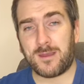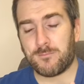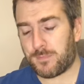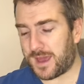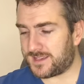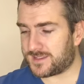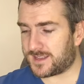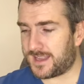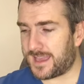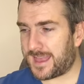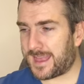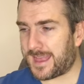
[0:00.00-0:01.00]

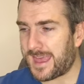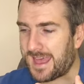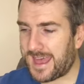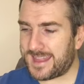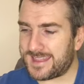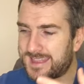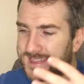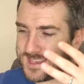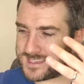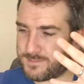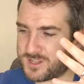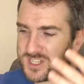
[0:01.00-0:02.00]
Basically, can
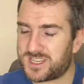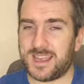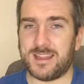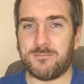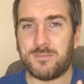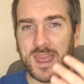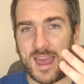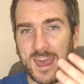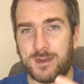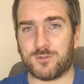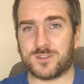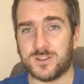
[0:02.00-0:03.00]
this machine be
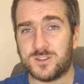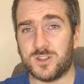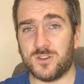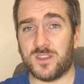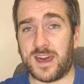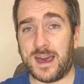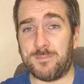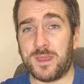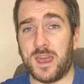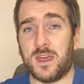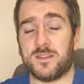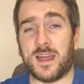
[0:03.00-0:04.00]
able to do that?
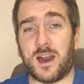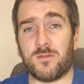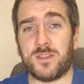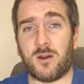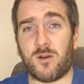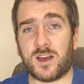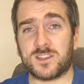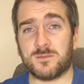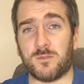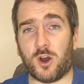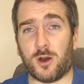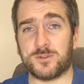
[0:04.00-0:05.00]
Now, there are
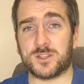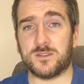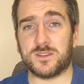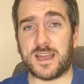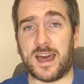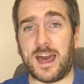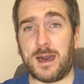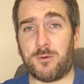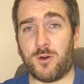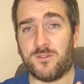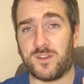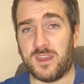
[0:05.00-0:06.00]
some options that
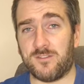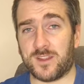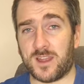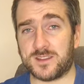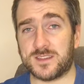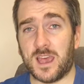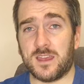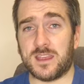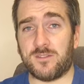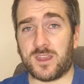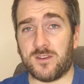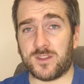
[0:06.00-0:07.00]
Apple have given us.
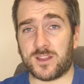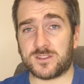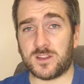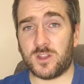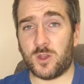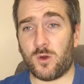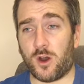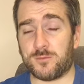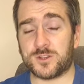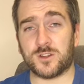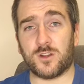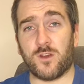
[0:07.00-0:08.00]
They've given us the new
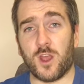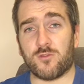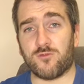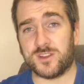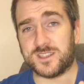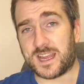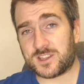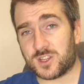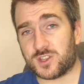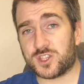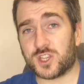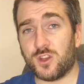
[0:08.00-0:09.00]
option of Rosetta
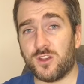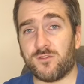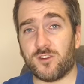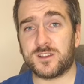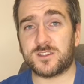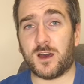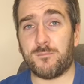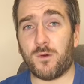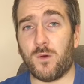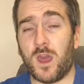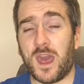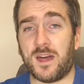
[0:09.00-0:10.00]
2, for
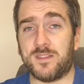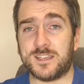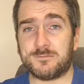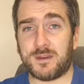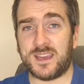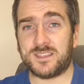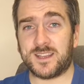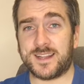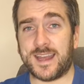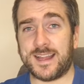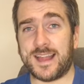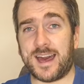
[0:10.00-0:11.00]
example, and this
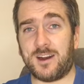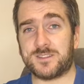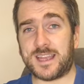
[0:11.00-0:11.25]
basically allows